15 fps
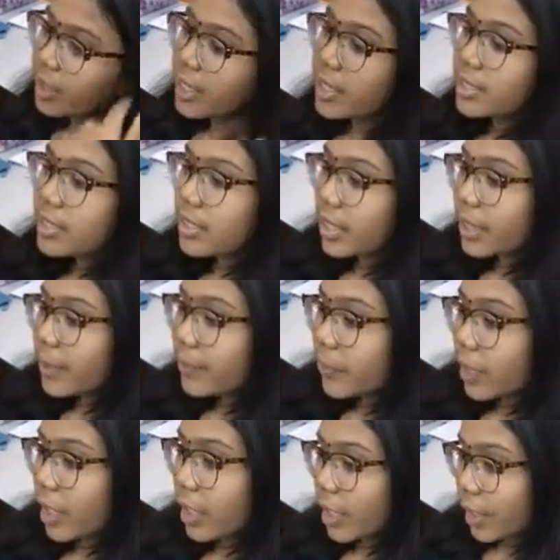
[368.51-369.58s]
Yesterday,
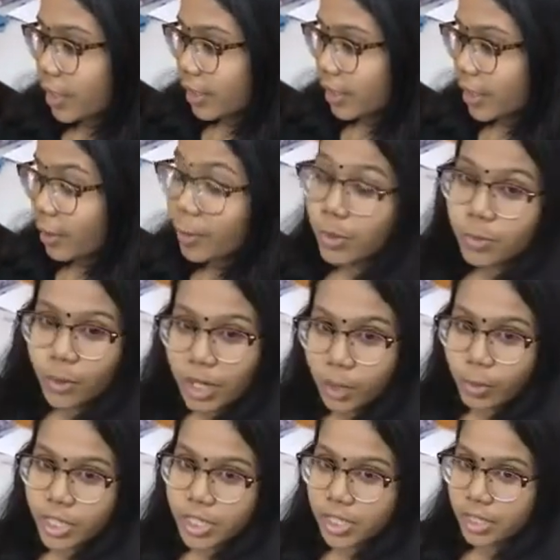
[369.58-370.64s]
there was one
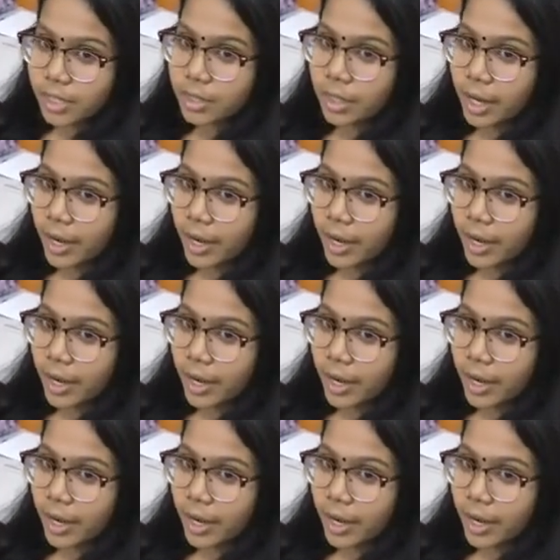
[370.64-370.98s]
question